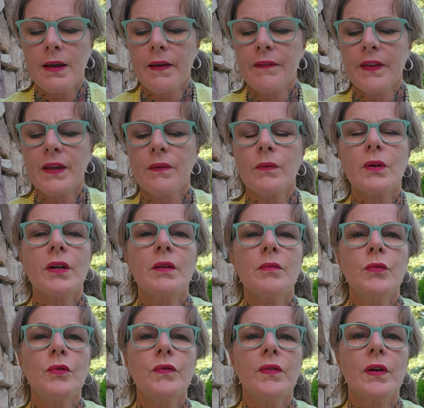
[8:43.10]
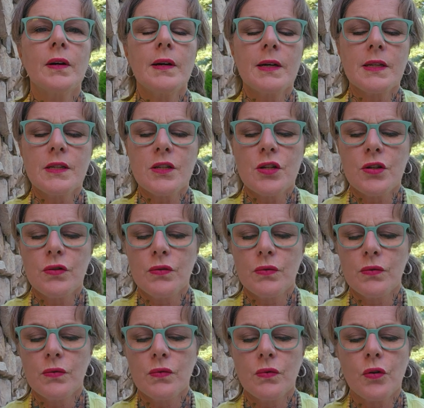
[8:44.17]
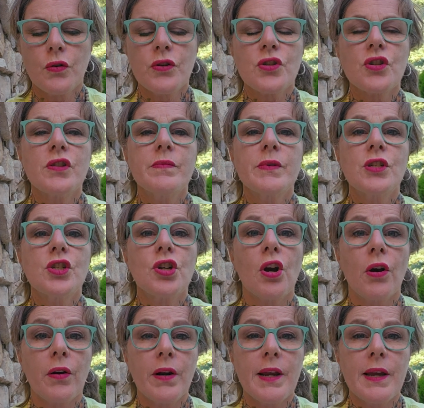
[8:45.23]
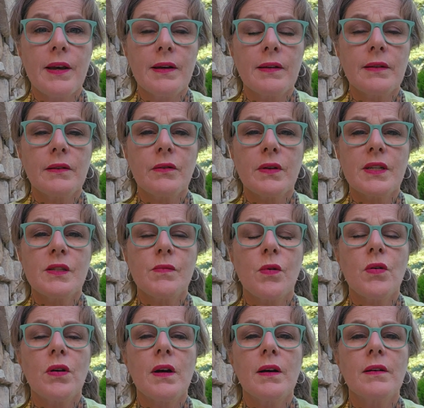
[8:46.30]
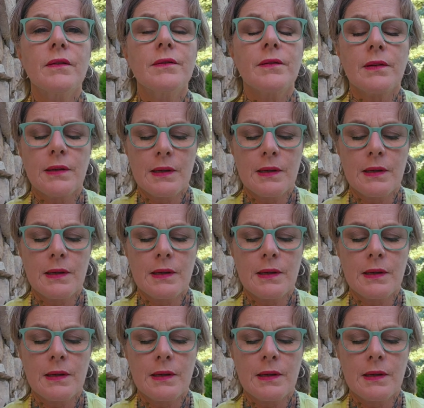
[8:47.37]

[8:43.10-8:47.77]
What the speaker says: And then we're gonna move on to Krishnamacharya, who I spoke of.